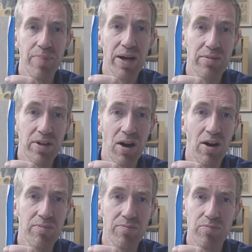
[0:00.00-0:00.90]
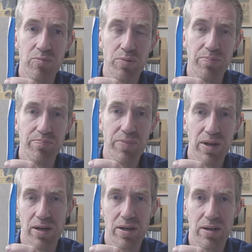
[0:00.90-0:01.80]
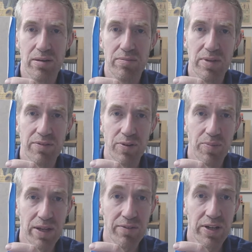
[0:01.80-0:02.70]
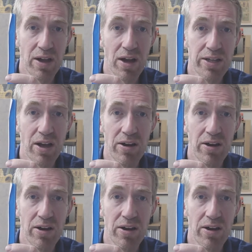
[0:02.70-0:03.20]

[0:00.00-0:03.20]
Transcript: But God would, if you believe in God,